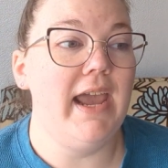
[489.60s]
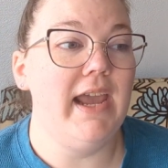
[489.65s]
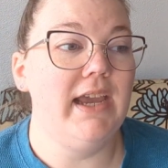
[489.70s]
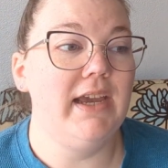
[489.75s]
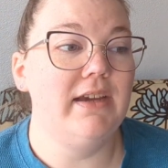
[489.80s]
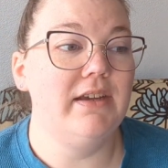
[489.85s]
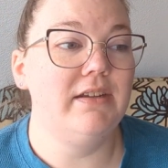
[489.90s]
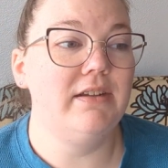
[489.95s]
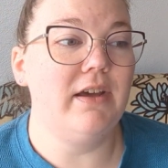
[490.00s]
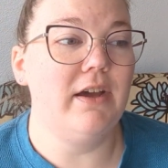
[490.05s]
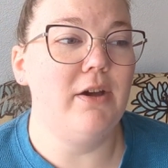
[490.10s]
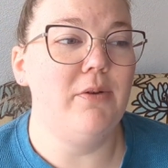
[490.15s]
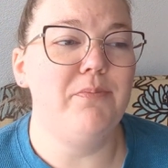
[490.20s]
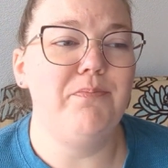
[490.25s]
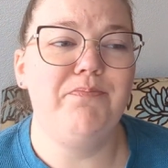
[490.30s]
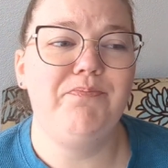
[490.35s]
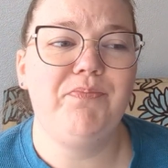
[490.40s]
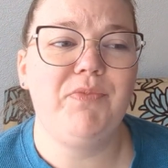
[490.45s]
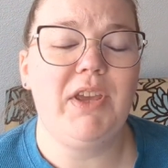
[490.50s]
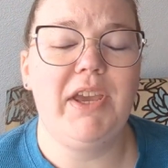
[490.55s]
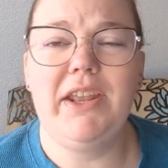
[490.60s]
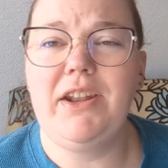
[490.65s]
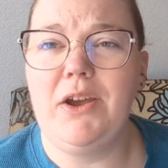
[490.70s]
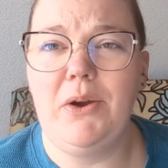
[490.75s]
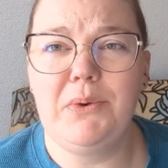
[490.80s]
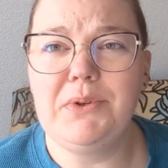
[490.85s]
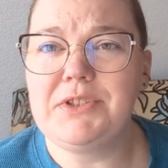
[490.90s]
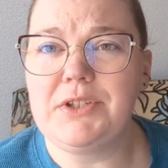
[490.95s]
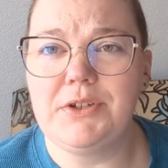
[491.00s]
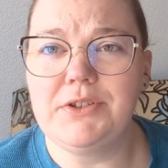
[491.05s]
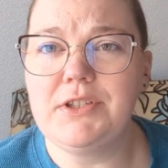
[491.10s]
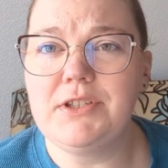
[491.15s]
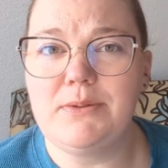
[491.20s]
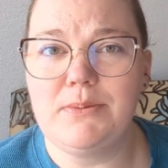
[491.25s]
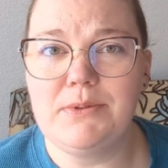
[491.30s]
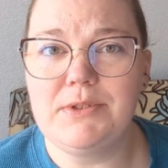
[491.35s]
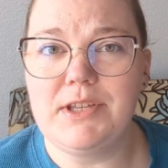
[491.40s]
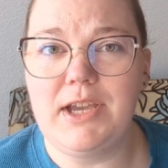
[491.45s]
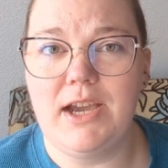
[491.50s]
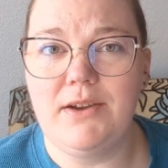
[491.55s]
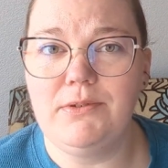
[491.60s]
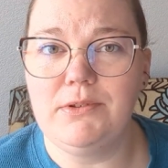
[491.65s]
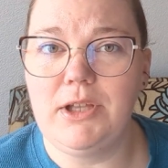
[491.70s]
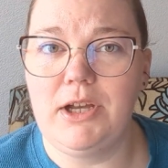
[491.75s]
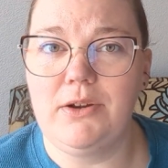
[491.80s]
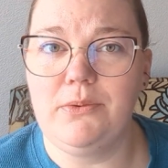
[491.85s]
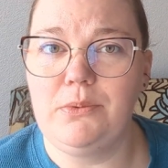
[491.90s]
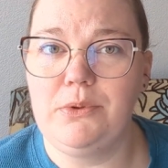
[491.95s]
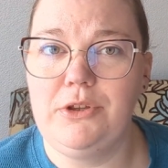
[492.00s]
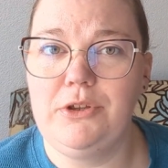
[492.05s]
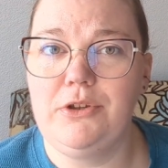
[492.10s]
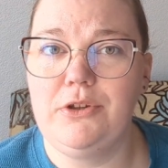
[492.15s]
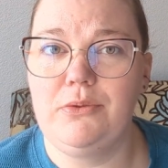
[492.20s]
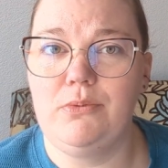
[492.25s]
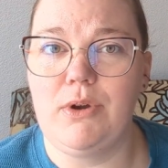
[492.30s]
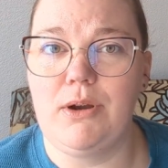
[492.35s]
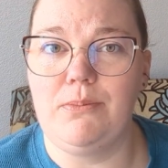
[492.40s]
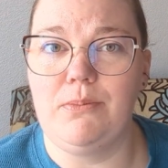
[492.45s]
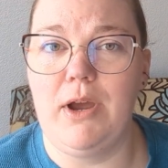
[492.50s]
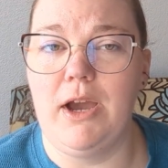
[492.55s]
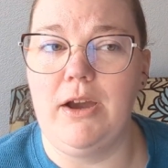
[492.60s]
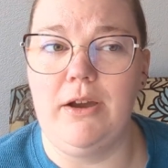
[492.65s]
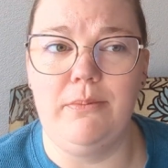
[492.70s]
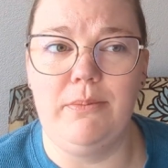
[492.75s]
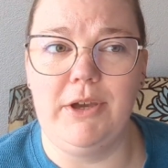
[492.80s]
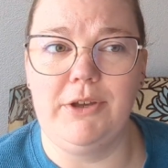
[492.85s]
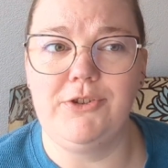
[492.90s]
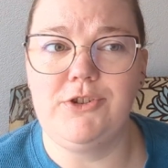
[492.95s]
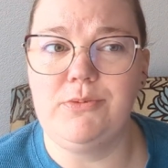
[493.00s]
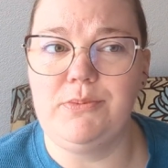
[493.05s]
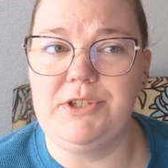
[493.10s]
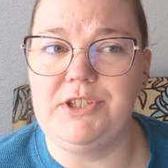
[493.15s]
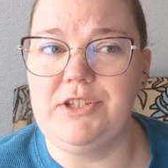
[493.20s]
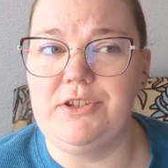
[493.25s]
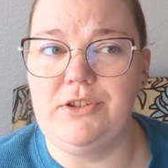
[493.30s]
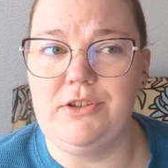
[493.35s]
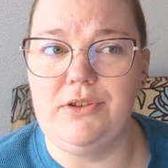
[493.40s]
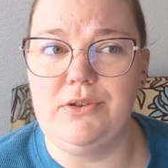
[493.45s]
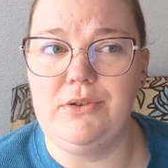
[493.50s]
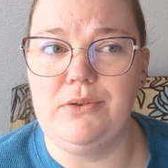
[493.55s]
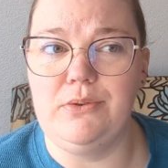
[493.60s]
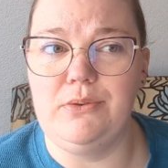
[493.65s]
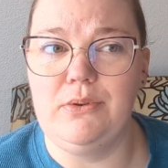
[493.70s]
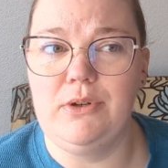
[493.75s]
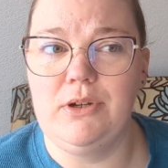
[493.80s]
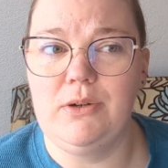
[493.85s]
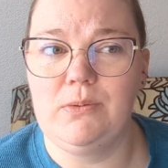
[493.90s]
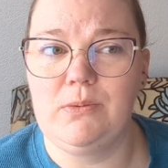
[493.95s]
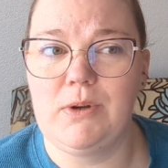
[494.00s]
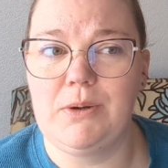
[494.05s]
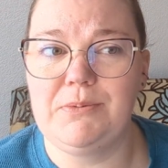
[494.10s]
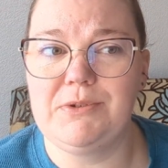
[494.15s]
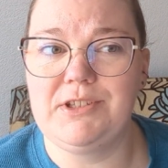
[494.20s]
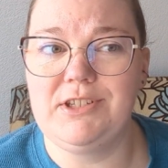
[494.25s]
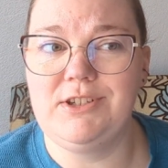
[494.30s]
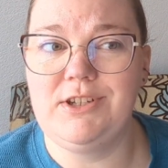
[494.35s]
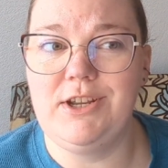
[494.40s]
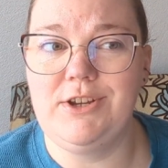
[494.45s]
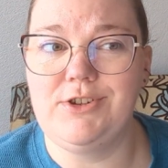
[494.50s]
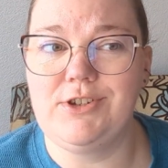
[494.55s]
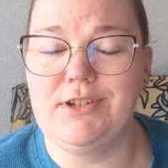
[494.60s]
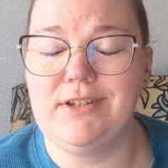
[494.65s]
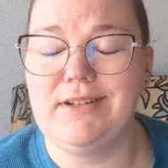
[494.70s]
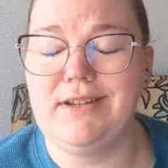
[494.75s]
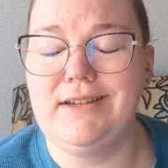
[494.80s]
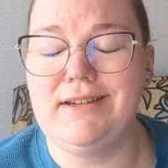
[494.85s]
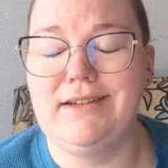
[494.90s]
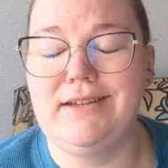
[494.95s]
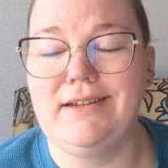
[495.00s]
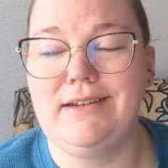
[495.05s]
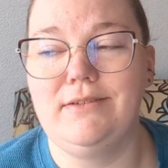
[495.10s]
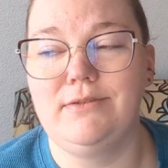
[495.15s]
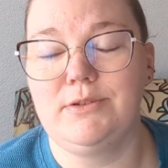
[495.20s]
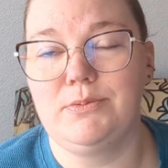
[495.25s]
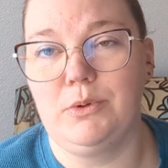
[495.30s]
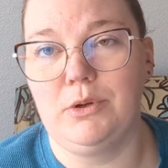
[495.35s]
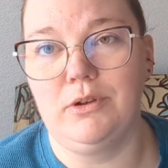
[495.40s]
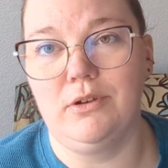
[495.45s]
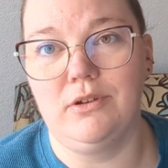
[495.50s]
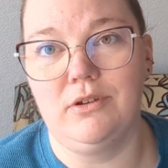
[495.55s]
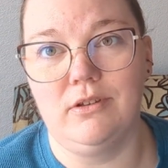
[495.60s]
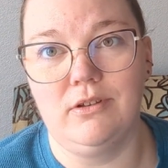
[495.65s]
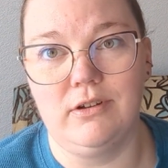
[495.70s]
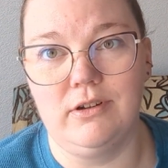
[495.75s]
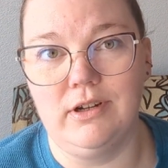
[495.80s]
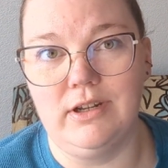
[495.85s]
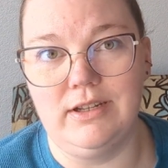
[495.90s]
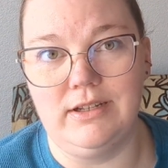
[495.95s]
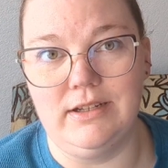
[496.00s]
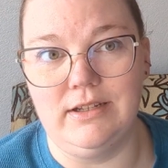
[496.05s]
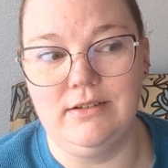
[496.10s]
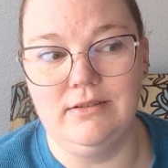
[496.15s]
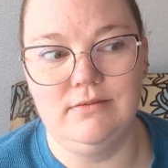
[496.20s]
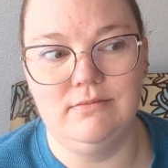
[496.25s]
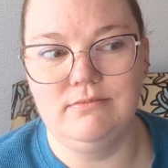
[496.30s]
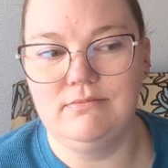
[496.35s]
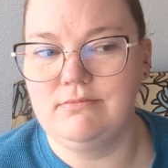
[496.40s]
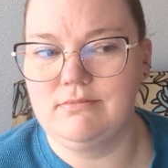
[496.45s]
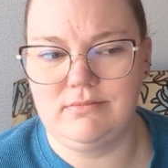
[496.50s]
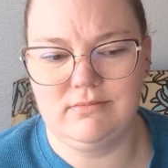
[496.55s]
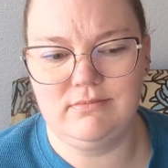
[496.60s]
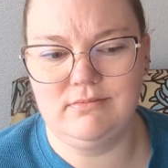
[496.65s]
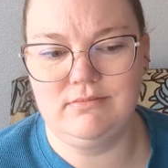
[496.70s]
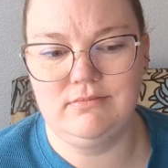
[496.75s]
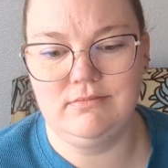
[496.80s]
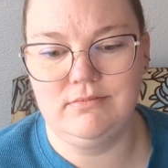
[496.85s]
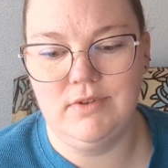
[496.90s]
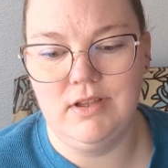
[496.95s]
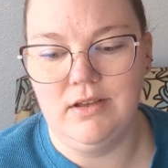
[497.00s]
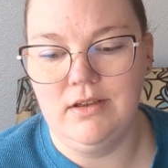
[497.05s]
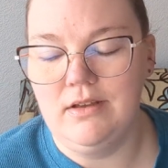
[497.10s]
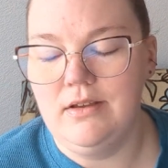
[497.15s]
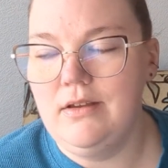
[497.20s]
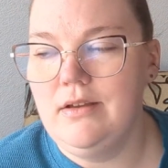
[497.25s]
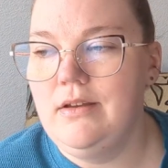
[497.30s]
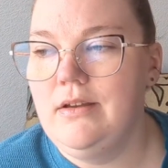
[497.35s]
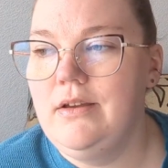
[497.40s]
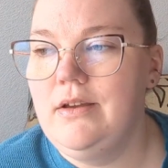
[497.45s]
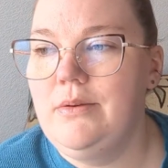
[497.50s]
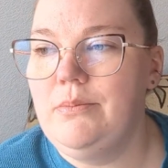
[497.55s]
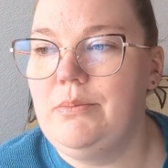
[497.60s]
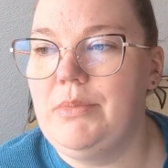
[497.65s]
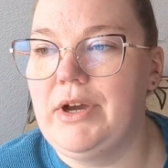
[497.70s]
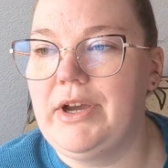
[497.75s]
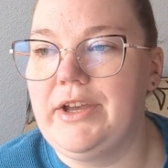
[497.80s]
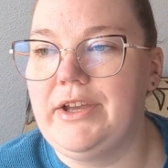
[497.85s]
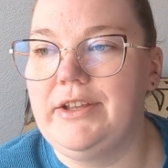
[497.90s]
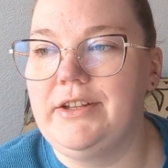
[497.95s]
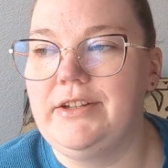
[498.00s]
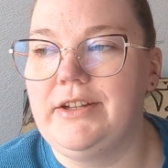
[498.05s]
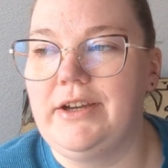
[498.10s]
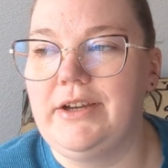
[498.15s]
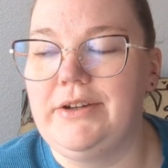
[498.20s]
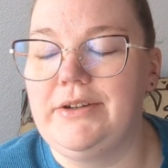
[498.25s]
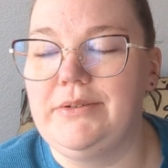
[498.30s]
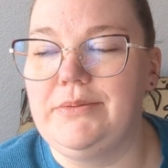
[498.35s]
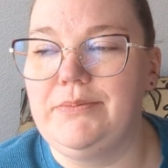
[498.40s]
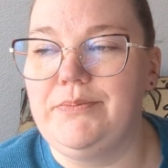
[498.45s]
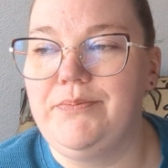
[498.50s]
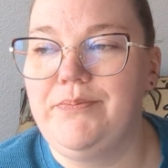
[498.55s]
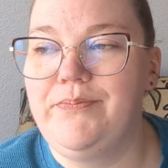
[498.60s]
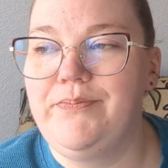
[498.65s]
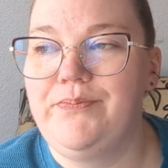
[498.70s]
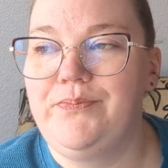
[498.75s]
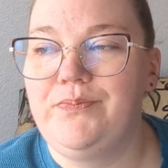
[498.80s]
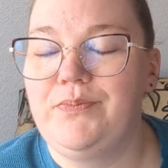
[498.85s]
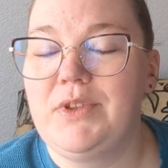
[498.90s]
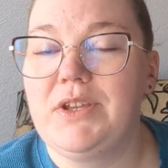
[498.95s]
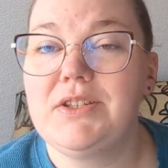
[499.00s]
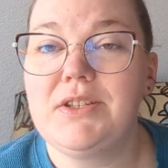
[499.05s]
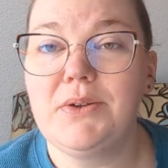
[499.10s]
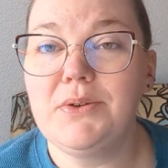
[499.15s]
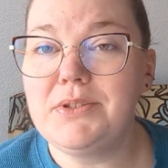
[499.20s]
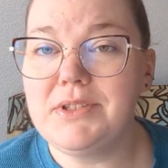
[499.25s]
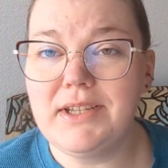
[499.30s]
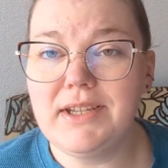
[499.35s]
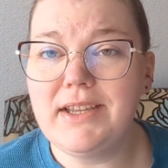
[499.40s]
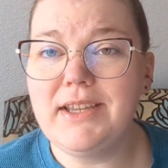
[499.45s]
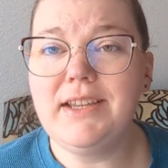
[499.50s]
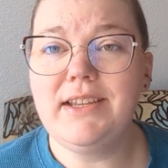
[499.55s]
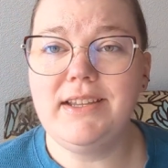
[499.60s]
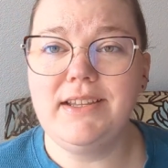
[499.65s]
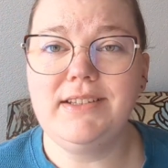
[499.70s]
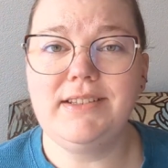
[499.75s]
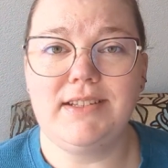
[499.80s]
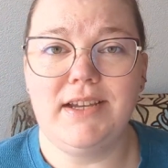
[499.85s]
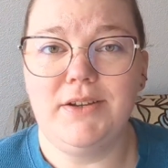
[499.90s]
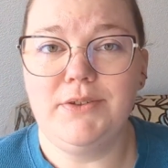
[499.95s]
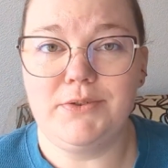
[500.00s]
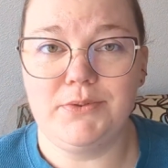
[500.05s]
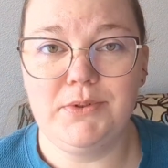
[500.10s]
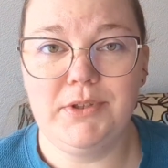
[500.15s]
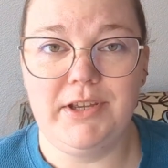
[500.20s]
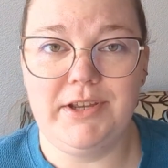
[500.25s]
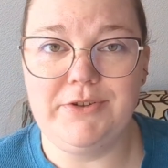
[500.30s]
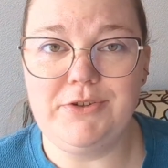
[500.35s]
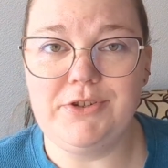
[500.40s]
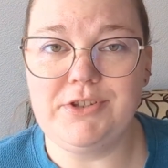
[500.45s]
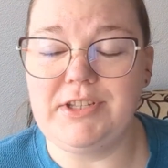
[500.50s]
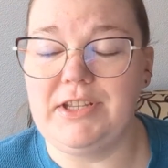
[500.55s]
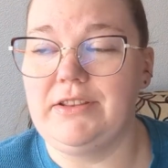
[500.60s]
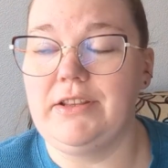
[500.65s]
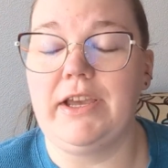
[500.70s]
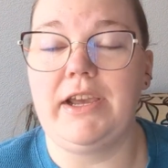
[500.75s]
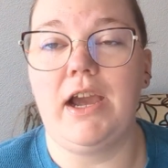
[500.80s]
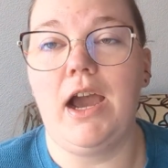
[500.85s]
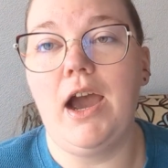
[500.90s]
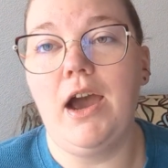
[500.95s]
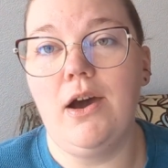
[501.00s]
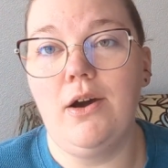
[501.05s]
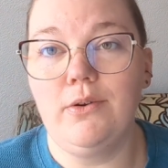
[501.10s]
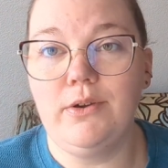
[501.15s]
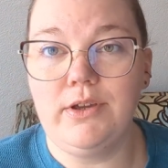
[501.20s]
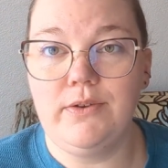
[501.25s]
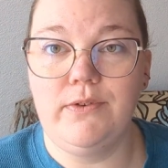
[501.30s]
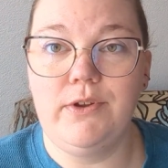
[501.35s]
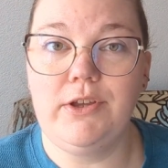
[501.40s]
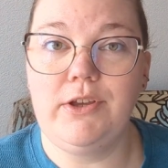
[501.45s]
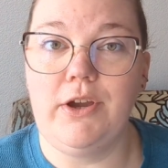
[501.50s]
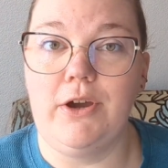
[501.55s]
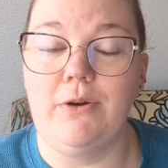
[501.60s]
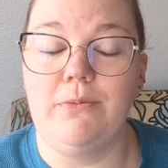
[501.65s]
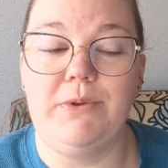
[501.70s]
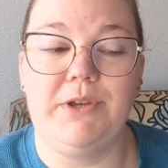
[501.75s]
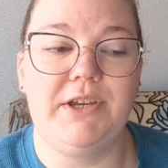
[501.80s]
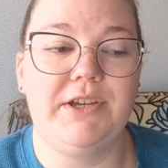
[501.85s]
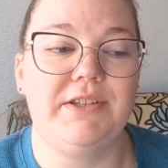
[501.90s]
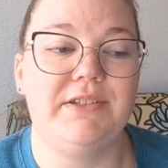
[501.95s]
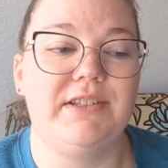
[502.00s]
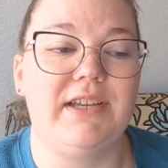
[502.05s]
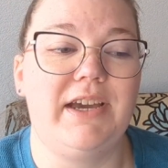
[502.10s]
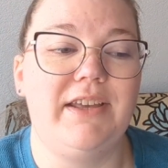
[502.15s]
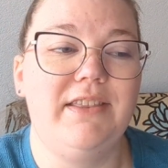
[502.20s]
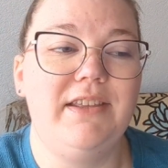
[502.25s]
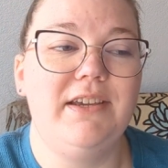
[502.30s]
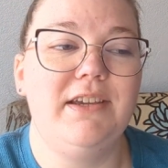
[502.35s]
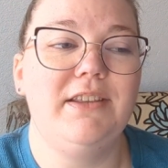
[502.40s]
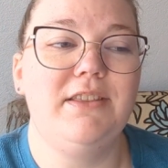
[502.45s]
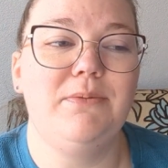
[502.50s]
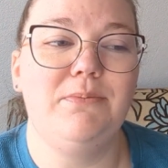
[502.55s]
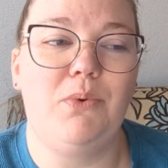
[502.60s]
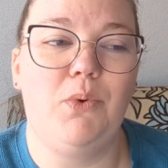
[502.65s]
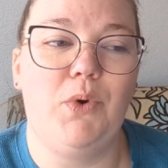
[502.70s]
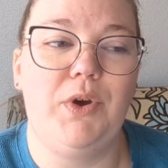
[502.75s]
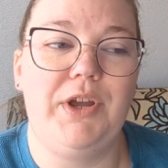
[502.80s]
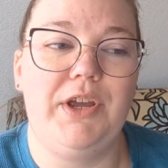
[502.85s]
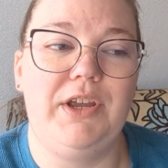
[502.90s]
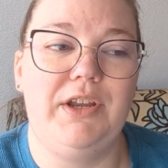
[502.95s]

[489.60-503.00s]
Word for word: And it was also supposed to have a lot of really good LGBTQ representation. Spoiler alert, it didn't. But, so I was like, it sounds really interesting. Like, I'll give it a go because I think at that